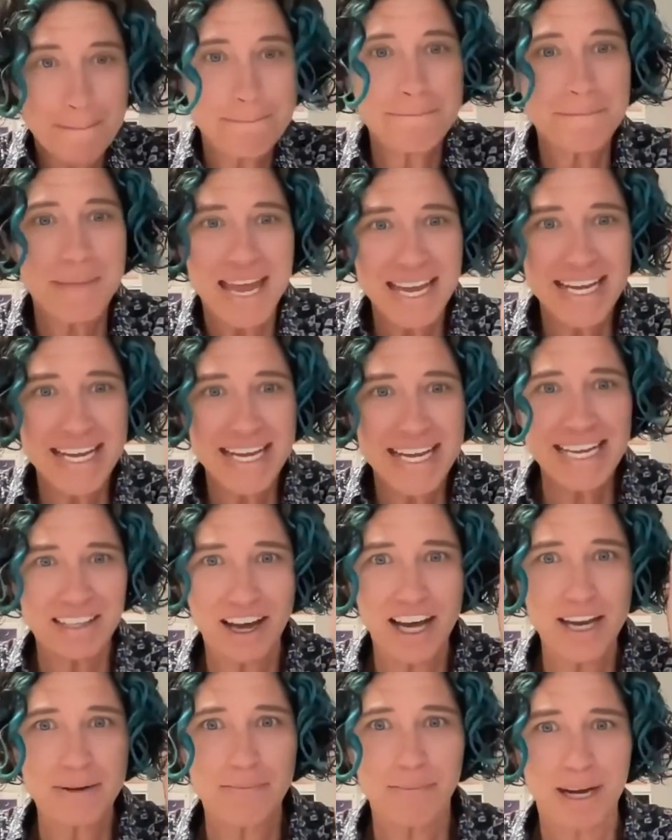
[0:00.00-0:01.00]
make
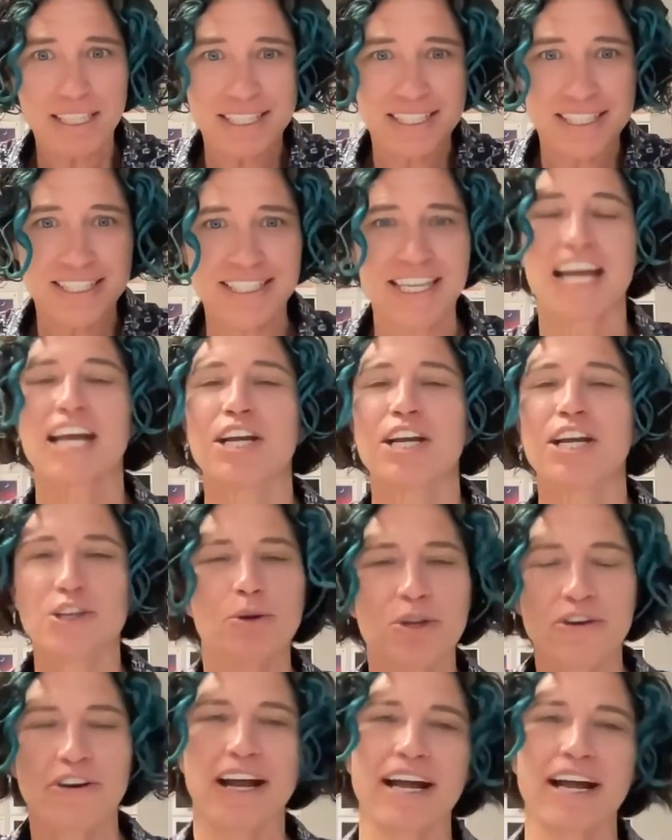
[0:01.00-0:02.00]
Elon Musk say,
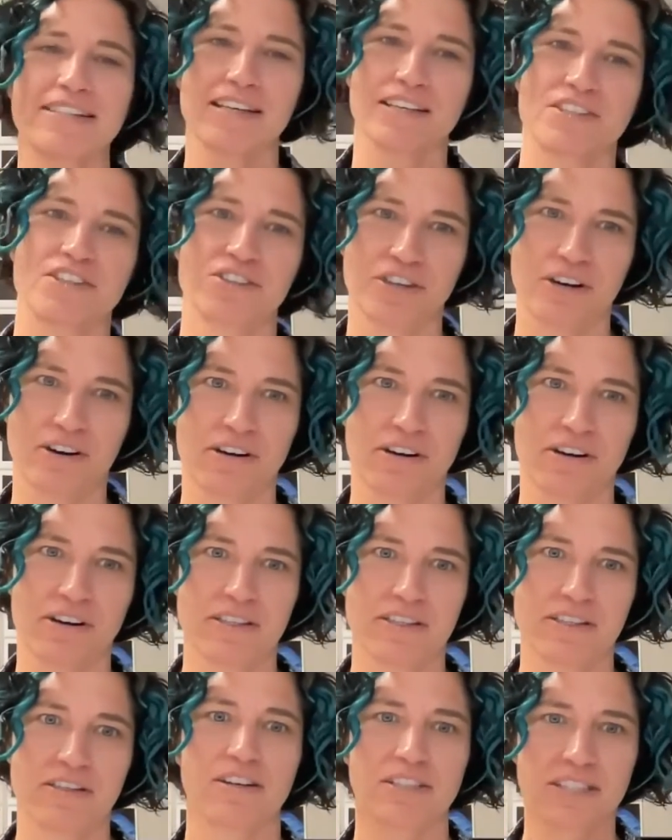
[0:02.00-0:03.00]
no, your ancestors aren't in
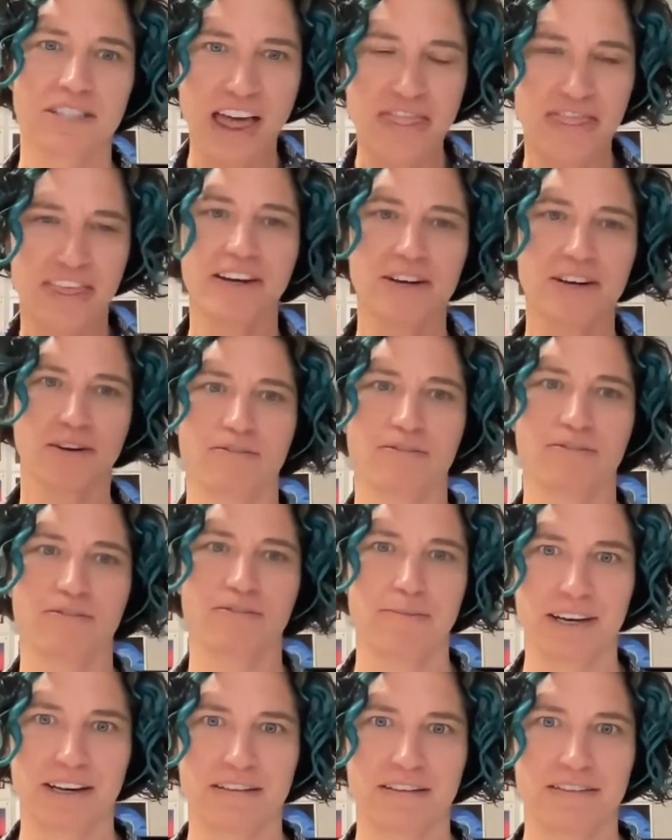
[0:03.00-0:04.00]
the stars, and then go
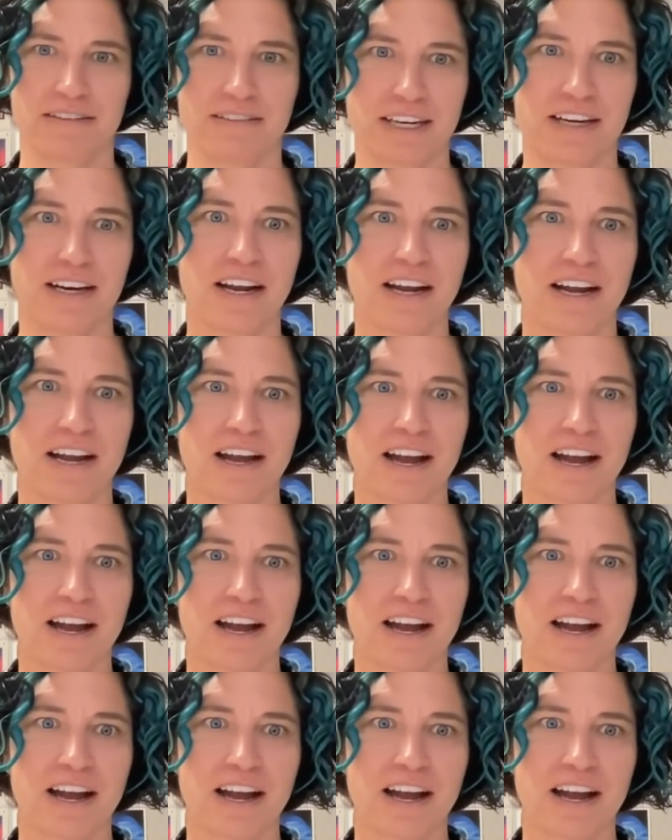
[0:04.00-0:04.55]
from there, right?